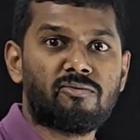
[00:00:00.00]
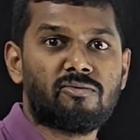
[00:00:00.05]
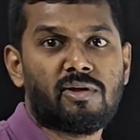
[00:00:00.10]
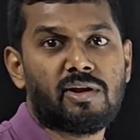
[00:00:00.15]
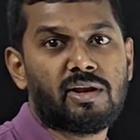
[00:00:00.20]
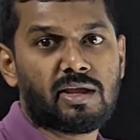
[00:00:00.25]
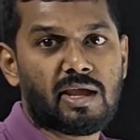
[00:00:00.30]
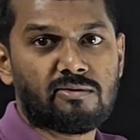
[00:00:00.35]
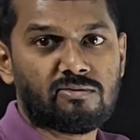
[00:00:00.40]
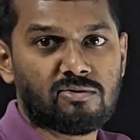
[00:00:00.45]
be
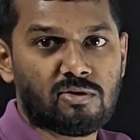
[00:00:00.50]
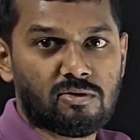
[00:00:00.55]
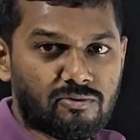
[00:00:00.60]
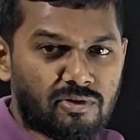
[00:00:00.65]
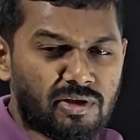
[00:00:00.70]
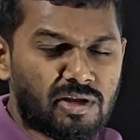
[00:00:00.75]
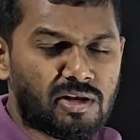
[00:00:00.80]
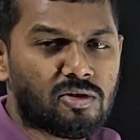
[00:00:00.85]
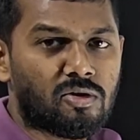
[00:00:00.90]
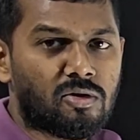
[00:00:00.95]
very careful.
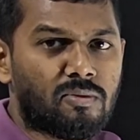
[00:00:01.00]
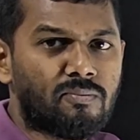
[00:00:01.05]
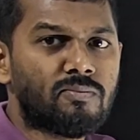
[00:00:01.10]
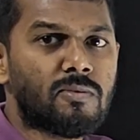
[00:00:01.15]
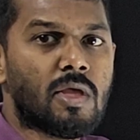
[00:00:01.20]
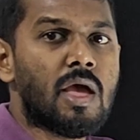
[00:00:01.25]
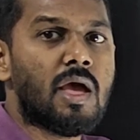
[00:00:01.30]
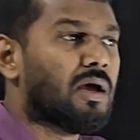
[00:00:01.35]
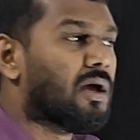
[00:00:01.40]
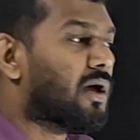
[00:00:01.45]
We know
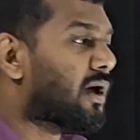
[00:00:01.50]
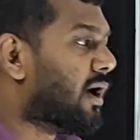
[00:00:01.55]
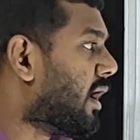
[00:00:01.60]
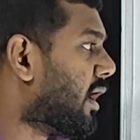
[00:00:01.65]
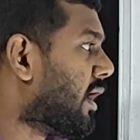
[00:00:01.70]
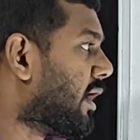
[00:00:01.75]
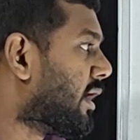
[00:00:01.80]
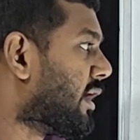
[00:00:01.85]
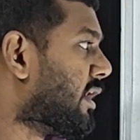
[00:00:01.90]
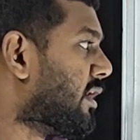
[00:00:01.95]

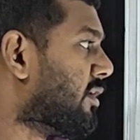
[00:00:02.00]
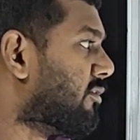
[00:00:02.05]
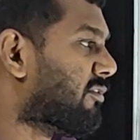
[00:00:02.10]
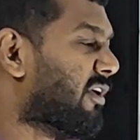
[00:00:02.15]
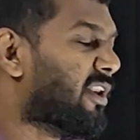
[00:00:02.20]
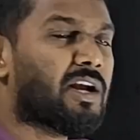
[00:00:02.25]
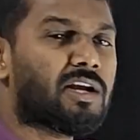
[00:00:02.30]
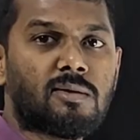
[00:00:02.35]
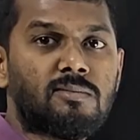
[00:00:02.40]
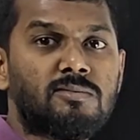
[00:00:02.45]

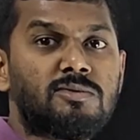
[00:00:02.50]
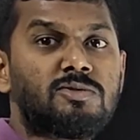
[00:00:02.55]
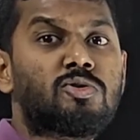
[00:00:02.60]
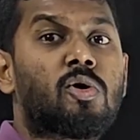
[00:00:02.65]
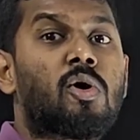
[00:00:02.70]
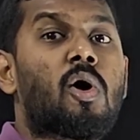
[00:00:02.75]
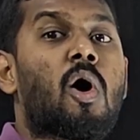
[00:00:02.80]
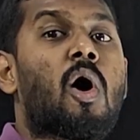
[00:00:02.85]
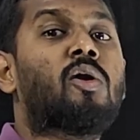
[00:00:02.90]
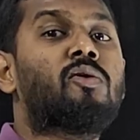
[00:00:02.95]
when it comes
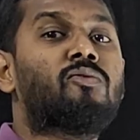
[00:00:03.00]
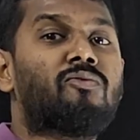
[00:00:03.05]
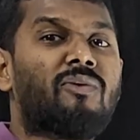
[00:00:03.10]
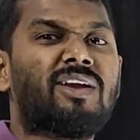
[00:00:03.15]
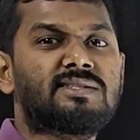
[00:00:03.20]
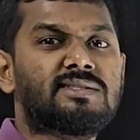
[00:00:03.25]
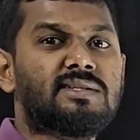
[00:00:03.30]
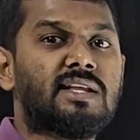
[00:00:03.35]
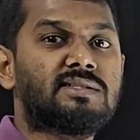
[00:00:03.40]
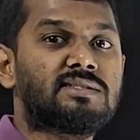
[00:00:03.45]
to
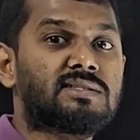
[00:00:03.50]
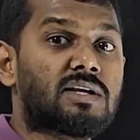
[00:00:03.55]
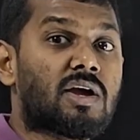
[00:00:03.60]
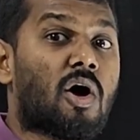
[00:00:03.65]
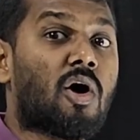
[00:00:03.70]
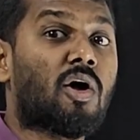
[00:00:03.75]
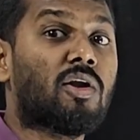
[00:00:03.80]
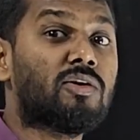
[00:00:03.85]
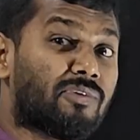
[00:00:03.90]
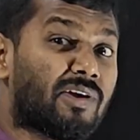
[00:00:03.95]
convex lens,
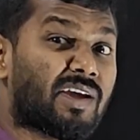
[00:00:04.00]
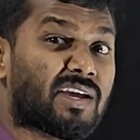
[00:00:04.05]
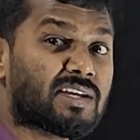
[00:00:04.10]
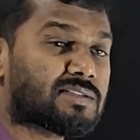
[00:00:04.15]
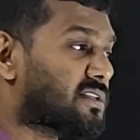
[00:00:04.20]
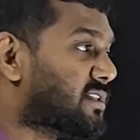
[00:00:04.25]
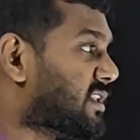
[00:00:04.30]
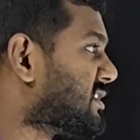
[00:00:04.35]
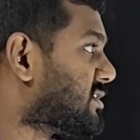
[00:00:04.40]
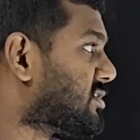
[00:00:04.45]

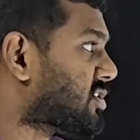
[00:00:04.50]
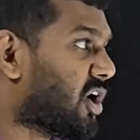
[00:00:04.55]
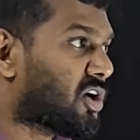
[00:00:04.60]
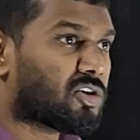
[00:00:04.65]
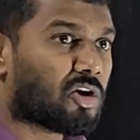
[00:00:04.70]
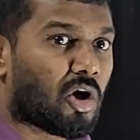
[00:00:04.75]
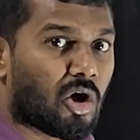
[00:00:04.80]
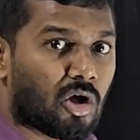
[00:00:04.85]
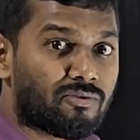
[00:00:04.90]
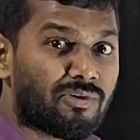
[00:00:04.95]
convex, this is
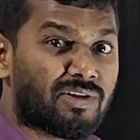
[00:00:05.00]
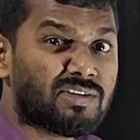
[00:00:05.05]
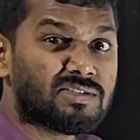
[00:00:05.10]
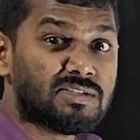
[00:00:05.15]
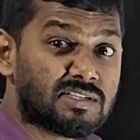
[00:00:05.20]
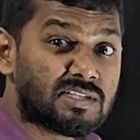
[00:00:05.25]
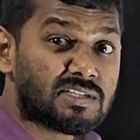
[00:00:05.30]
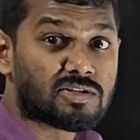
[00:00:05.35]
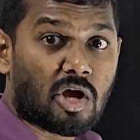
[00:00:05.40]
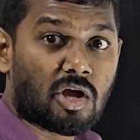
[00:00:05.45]
not convex,
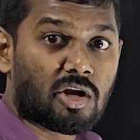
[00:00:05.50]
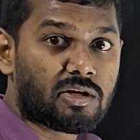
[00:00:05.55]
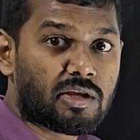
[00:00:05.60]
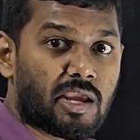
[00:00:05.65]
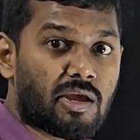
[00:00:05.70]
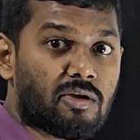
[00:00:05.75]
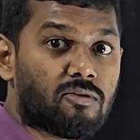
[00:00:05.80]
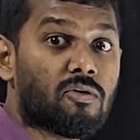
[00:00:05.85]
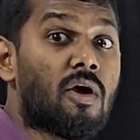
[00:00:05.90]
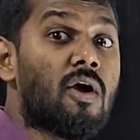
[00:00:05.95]
this is
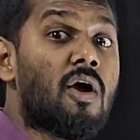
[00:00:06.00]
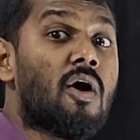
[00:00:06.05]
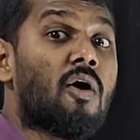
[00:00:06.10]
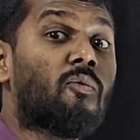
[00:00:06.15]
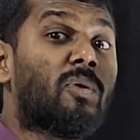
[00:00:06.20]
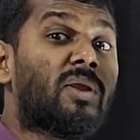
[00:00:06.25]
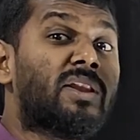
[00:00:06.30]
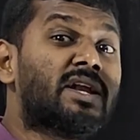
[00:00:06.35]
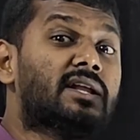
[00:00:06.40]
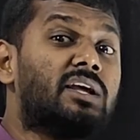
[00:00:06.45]
concave.
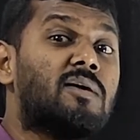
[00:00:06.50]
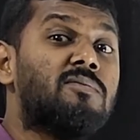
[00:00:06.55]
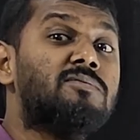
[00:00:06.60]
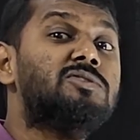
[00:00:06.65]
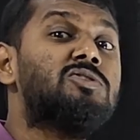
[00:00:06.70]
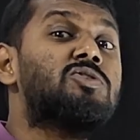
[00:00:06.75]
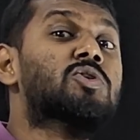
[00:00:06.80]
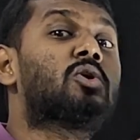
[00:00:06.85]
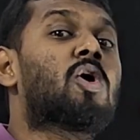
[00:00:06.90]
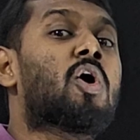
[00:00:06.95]
When it
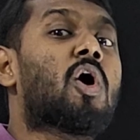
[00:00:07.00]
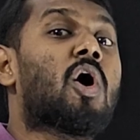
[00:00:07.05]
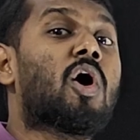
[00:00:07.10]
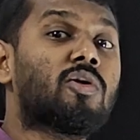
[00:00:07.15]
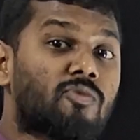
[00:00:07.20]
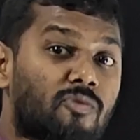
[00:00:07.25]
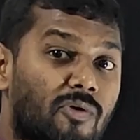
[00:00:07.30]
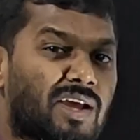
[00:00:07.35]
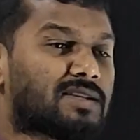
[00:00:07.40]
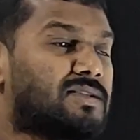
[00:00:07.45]
comes to
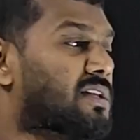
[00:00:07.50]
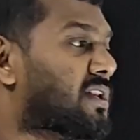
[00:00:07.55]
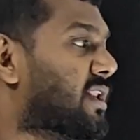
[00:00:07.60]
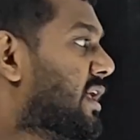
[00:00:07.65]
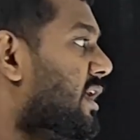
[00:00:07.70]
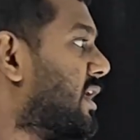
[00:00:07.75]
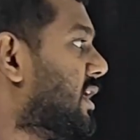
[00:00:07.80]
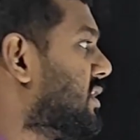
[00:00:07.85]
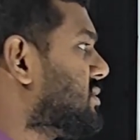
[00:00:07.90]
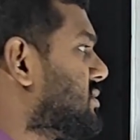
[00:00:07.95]
convex
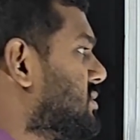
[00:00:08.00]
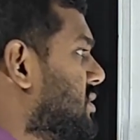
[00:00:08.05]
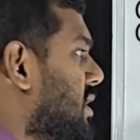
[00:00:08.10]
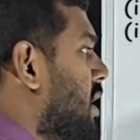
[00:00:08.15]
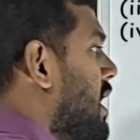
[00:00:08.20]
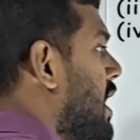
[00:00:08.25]
lens,